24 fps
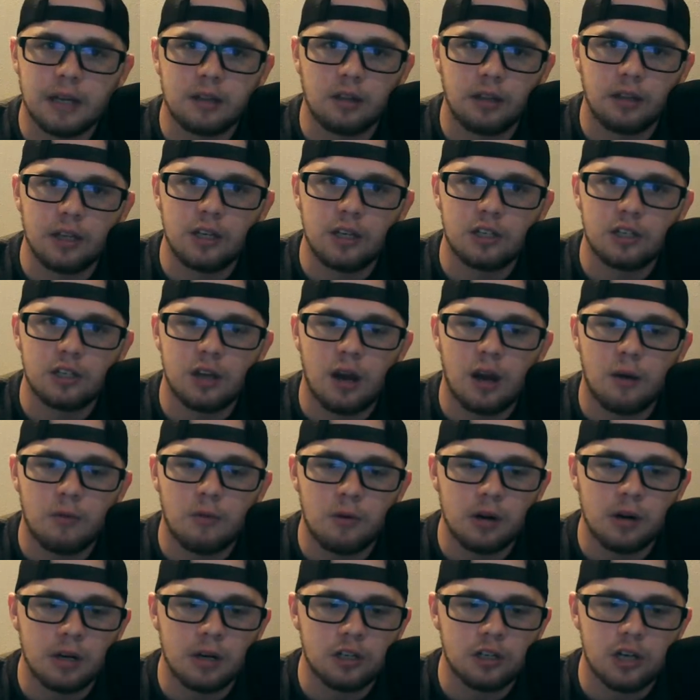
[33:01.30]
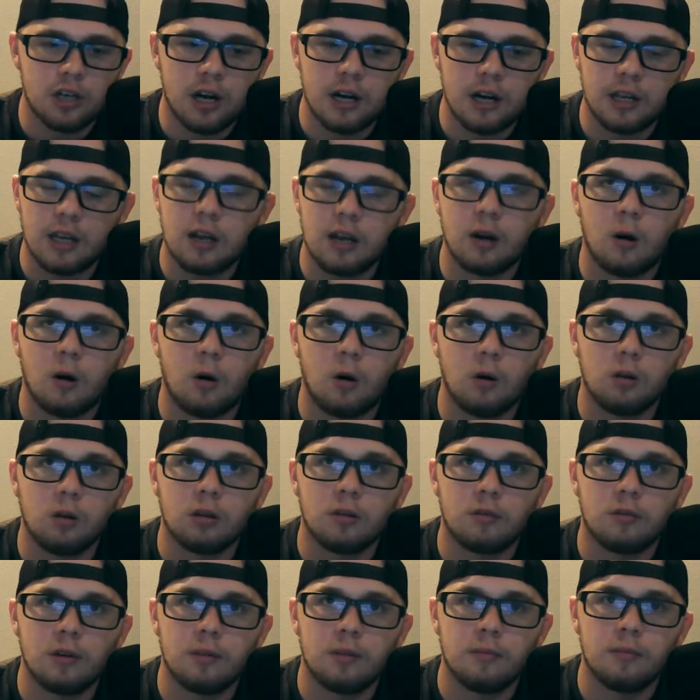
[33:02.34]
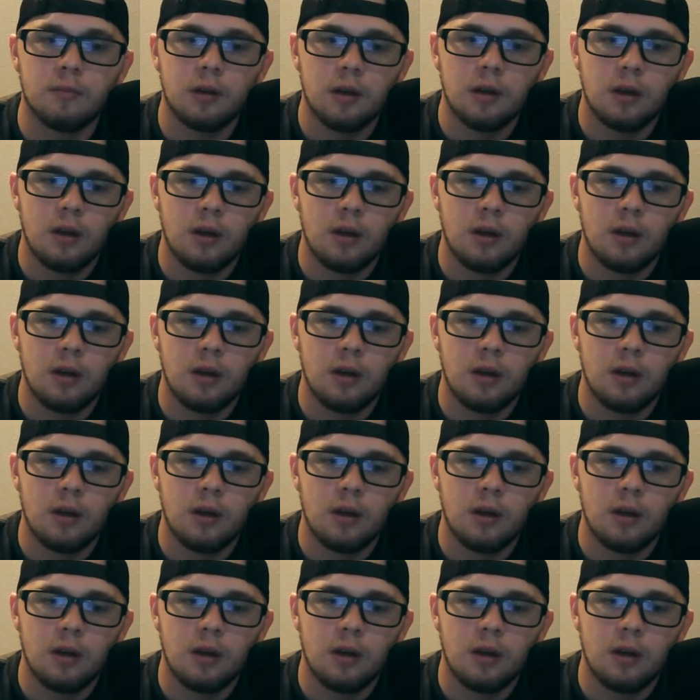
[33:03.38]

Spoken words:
Leach. I want to try to get a hold of him